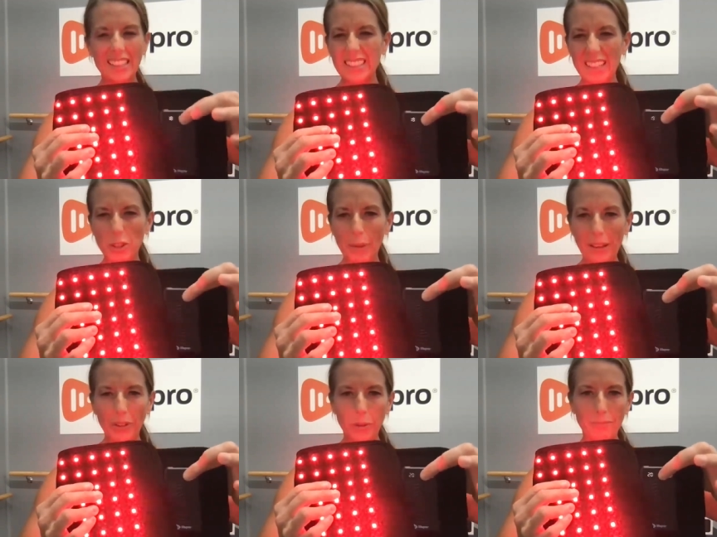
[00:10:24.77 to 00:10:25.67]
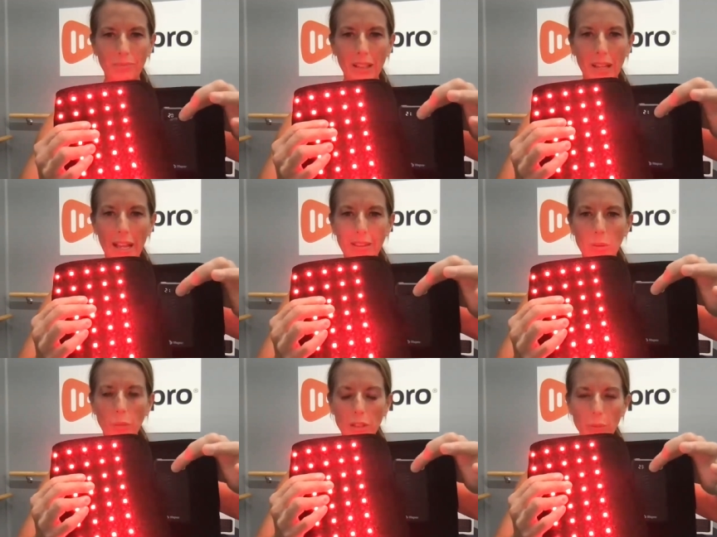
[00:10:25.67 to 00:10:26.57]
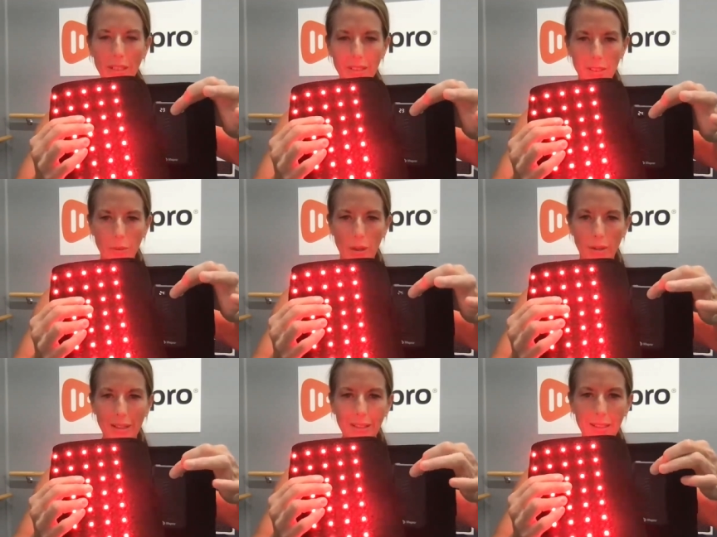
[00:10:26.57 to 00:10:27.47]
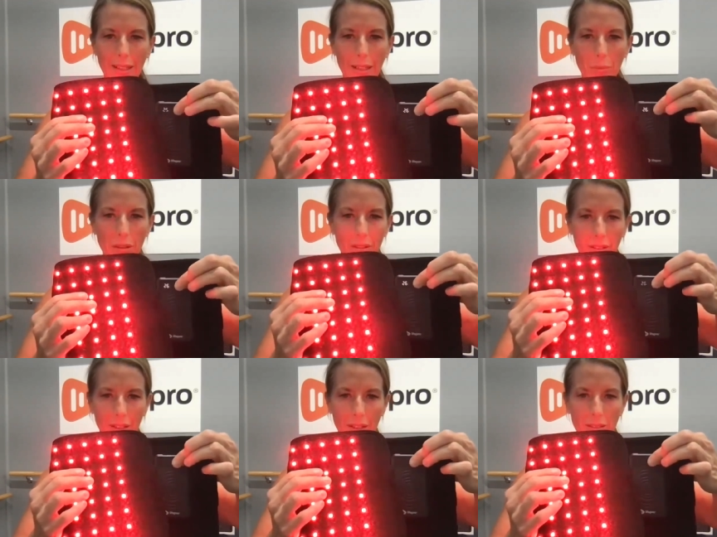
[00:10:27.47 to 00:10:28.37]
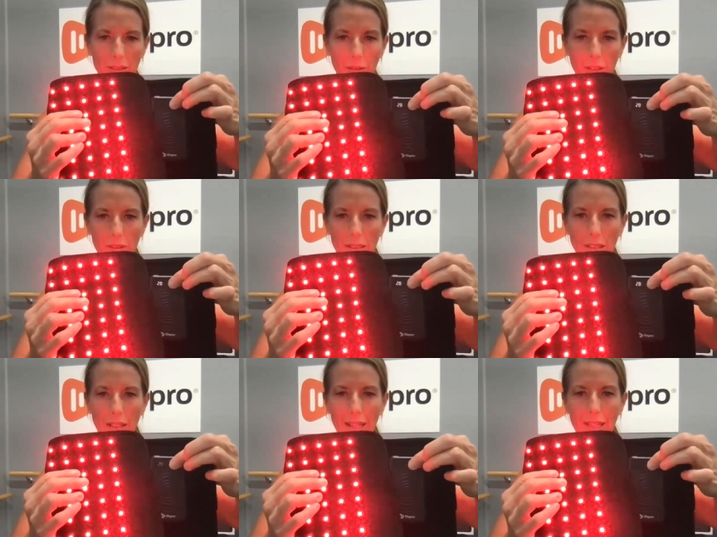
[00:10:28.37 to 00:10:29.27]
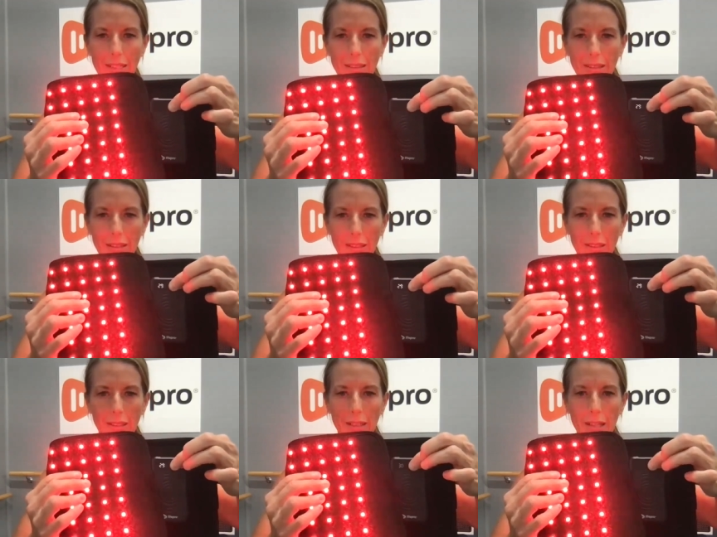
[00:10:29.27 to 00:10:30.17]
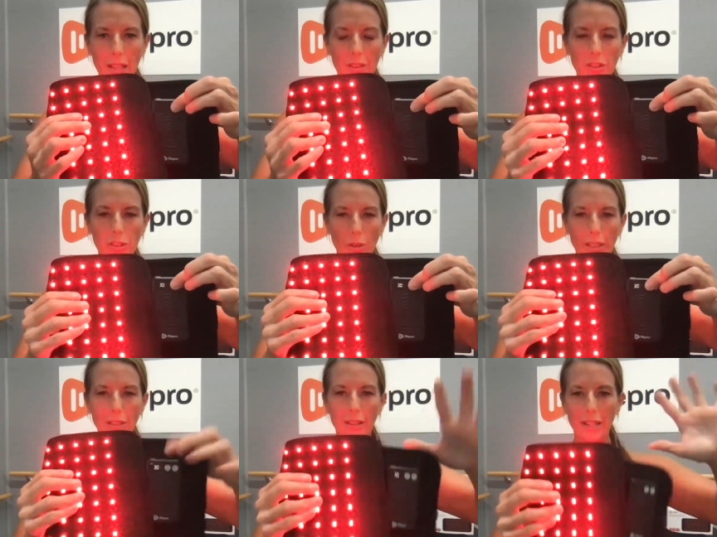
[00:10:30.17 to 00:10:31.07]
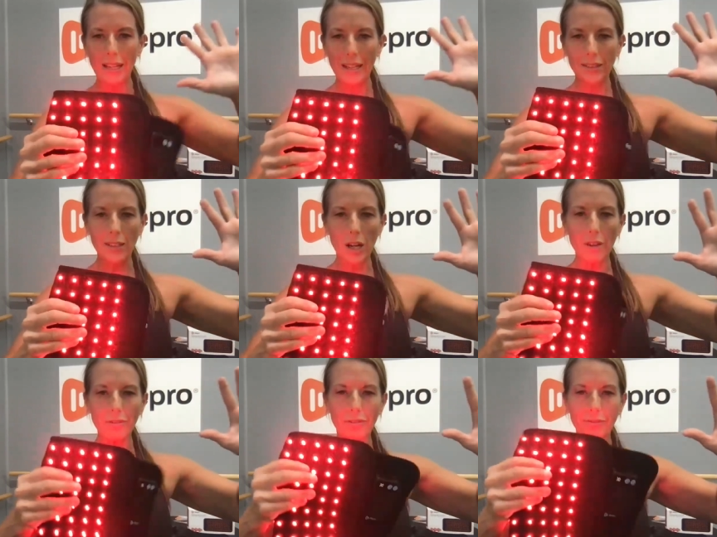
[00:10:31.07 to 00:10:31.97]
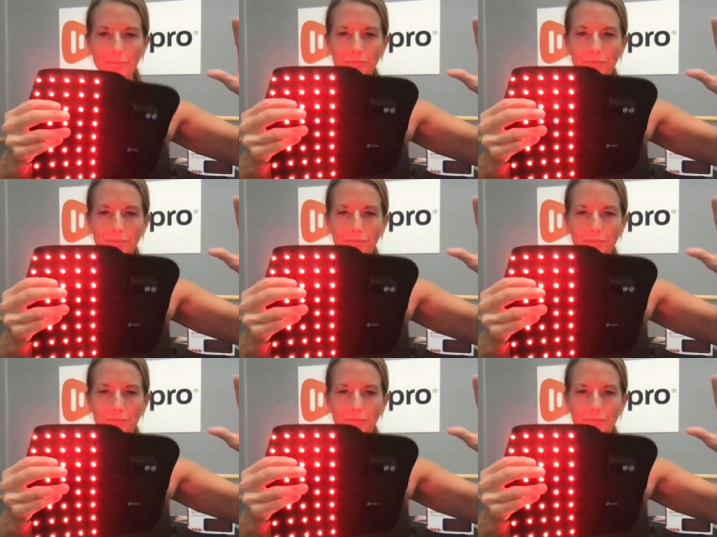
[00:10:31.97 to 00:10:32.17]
It's not too bad though. And then once we get to our end game, okay, so there's 8, 9, there's 30. Hands off,